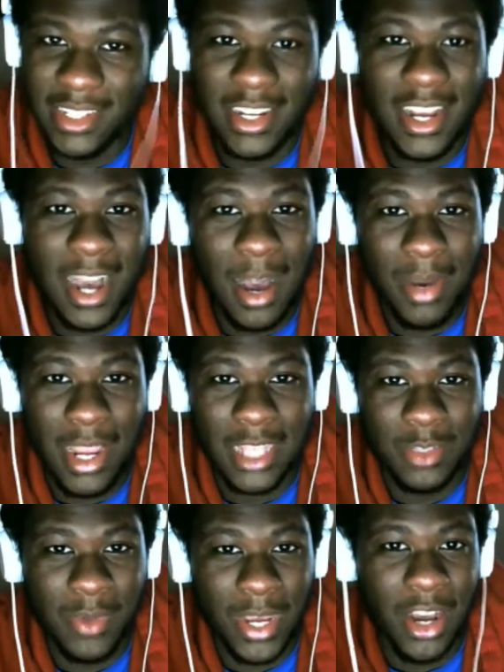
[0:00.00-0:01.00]
the comedy
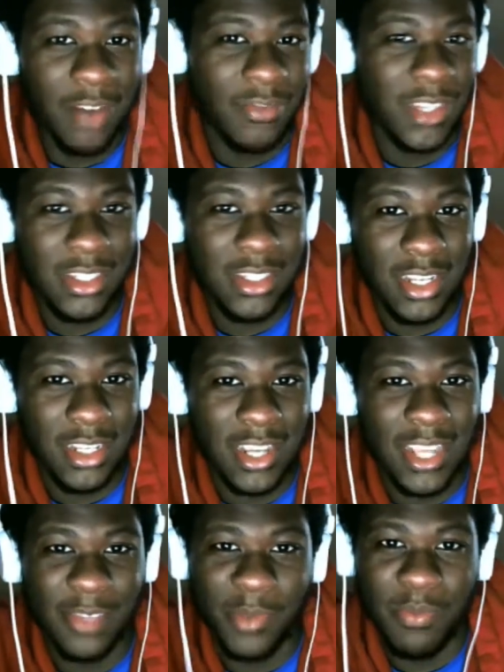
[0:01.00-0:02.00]
aspect of this
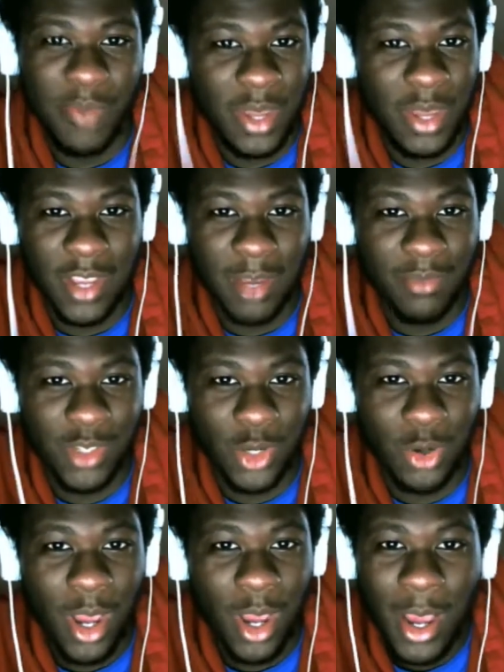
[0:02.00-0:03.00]
season has been beefed up
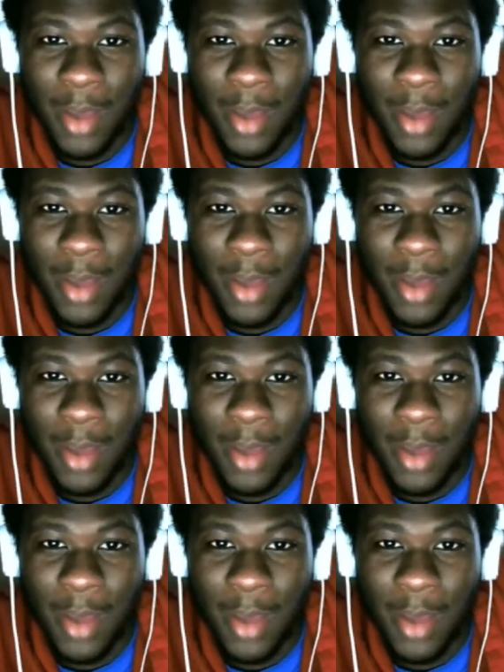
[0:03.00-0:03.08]
too,